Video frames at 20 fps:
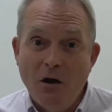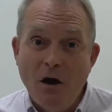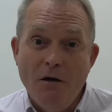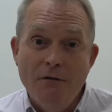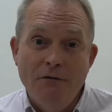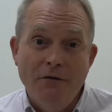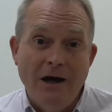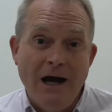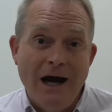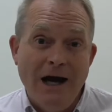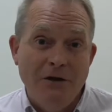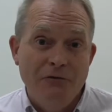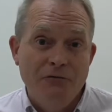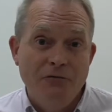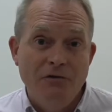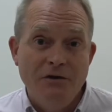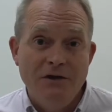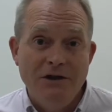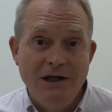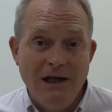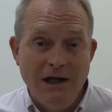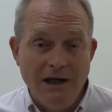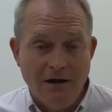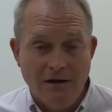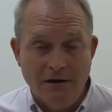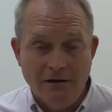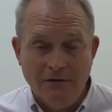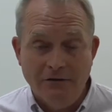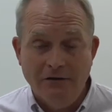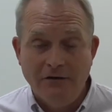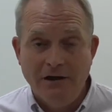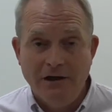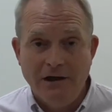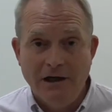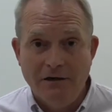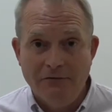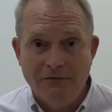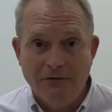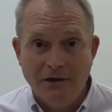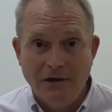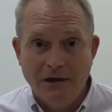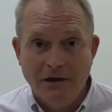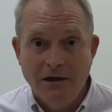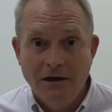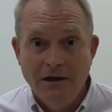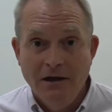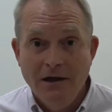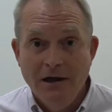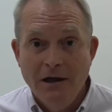over 100 years in Africa,